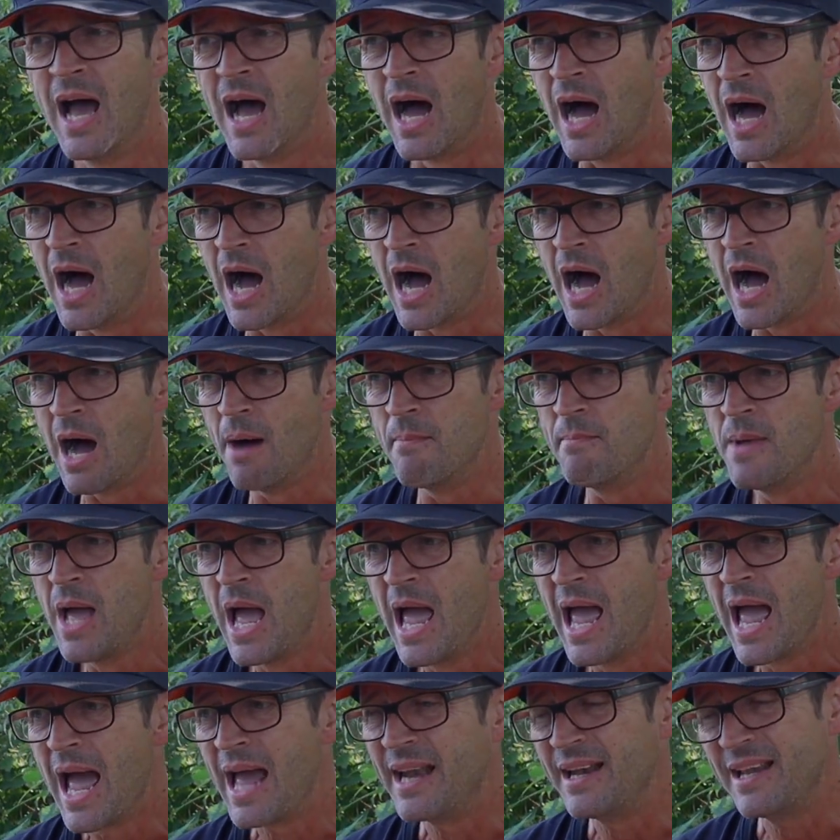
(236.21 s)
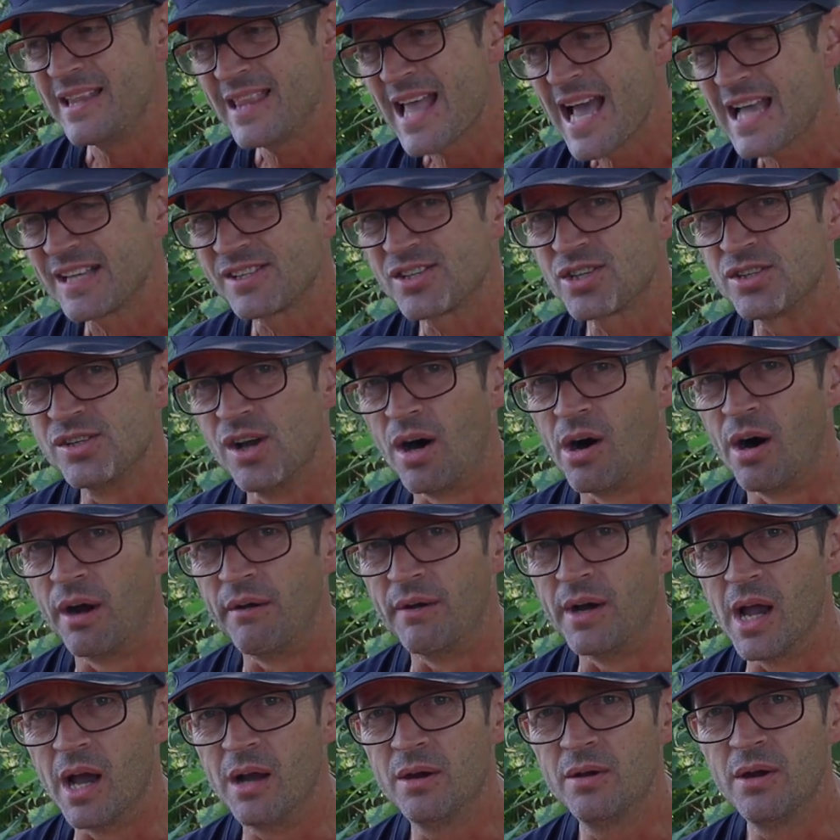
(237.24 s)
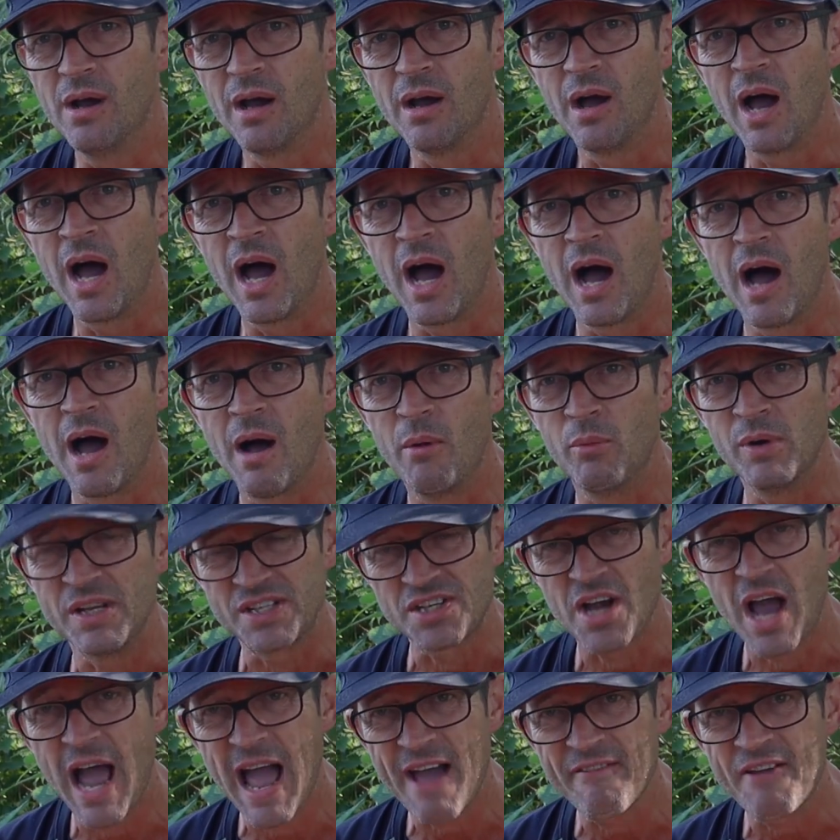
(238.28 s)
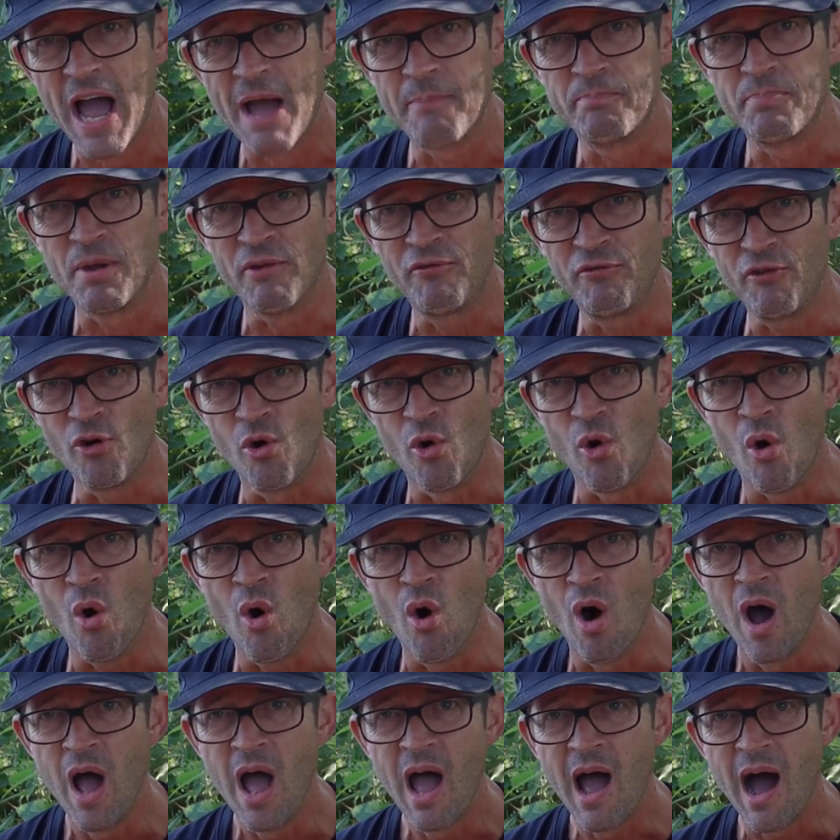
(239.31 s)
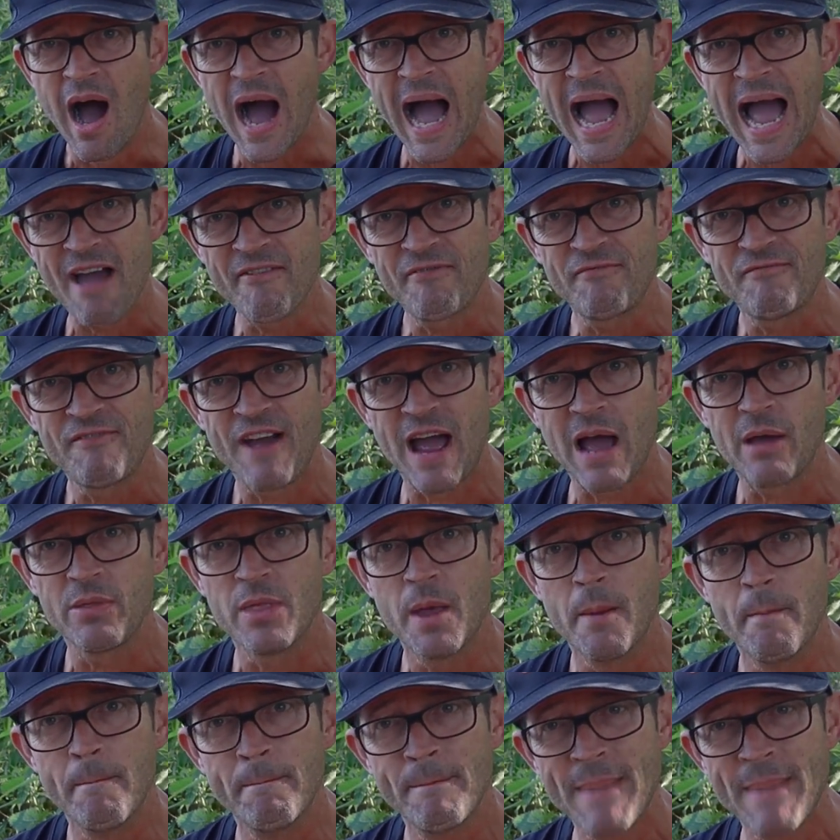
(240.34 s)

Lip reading: And in that scenario, which I have had before, I have found that